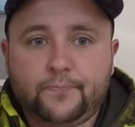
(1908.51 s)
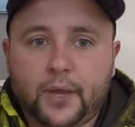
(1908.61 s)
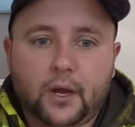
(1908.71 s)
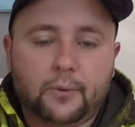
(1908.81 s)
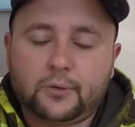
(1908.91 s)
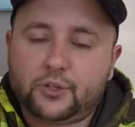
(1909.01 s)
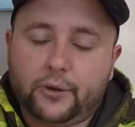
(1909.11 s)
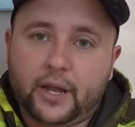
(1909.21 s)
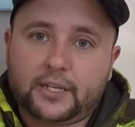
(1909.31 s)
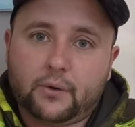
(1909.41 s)
Um, I'm going to show you
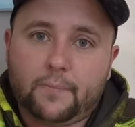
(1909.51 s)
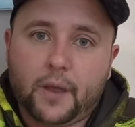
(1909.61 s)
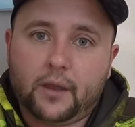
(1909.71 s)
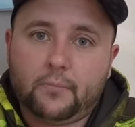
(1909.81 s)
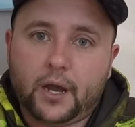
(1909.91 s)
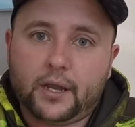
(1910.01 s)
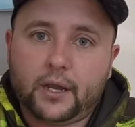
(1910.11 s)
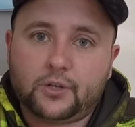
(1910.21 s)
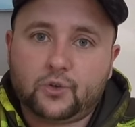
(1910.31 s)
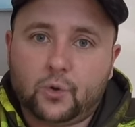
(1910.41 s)
guys how I paint my
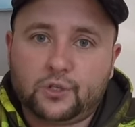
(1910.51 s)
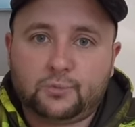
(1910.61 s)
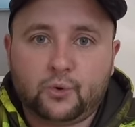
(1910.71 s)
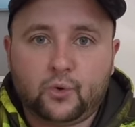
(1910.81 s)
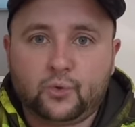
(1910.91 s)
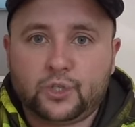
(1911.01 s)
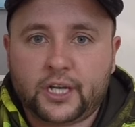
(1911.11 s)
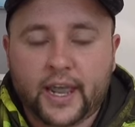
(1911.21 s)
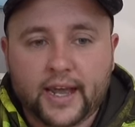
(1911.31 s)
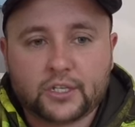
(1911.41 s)
uh, trolling spoons
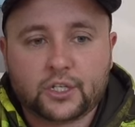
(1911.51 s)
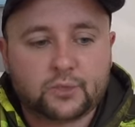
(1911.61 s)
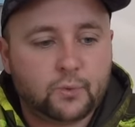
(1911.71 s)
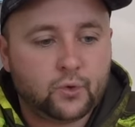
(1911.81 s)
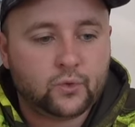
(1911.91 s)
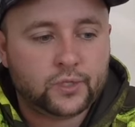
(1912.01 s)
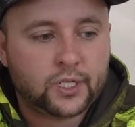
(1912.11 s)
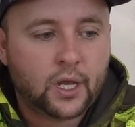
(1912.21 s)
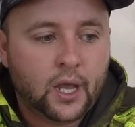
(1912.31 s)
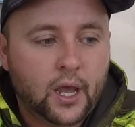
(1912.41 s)
and casting
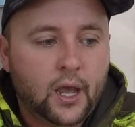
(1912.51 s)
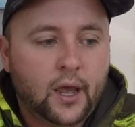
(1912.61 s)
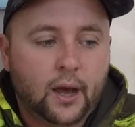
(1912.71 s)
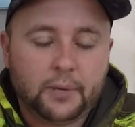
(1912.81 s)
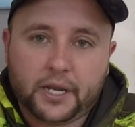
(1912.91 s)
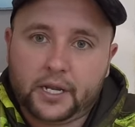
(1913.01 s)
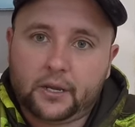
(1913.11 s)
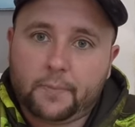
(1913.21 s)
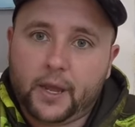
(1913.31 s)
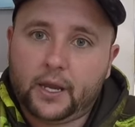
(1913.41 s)
spoons. I'm going to get
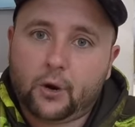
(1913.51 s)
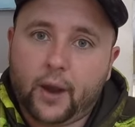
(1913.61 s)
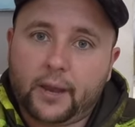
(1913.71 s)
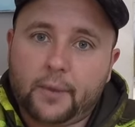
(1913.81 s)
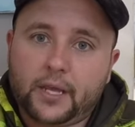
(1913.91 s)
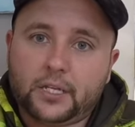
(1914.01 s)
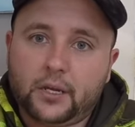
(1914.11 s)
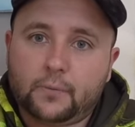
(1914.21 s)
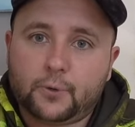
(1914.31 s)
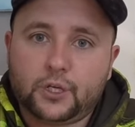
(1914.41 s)
into painting crankbaits
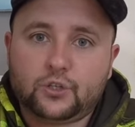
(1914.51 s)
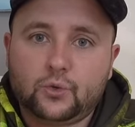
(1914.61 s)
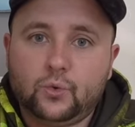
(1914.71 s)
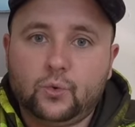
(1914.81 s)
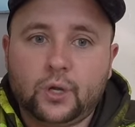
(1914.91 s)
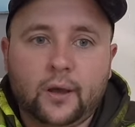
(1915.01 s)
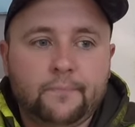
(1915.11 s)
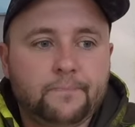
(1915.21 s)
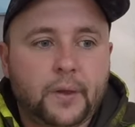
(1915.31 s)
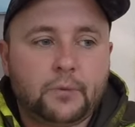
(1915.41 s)
here pretty soon.
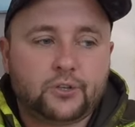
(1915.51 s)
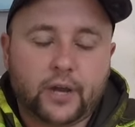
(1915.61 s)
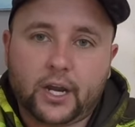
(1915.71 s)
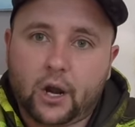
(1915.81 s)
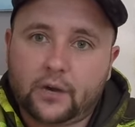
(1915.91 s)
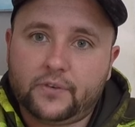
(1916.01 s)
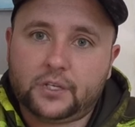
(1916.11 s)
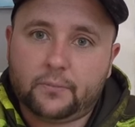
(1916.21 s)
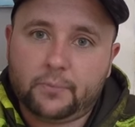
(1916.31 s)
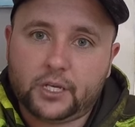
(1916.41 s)
I'm going to try carving
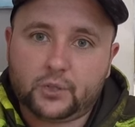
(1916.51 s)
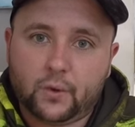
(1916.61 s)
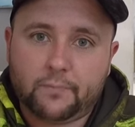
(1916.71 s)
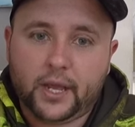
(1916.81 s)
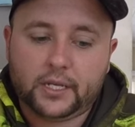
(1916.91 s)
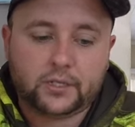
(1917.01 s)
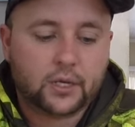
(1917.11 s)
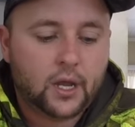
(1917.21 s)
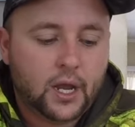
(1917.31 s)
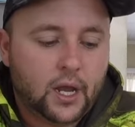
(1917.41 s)
some big swim baits.
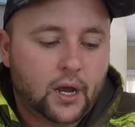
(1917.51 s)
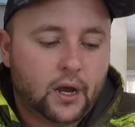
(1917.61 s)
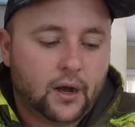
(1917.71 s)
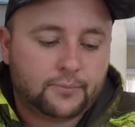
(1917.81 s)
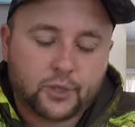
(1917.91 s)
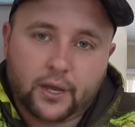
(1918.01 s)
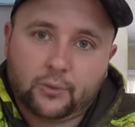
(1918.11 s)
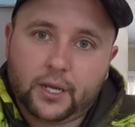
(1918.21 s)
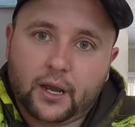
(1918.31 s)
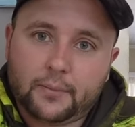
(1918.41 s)
Um, so that'll
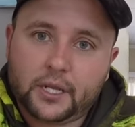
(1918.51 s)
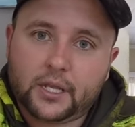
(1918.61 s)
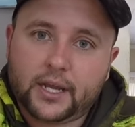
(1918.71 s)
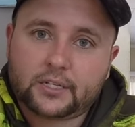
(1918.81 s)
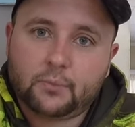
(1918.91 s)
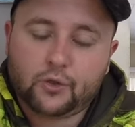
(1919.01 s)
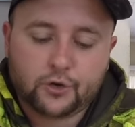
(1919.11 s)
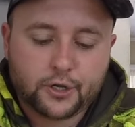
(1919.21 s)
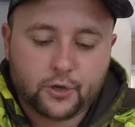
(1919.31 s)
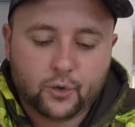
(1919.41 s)
be coming in the next month
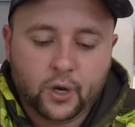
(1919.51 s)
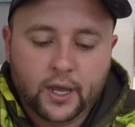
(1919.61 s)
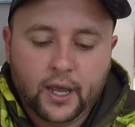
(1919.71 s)
or two.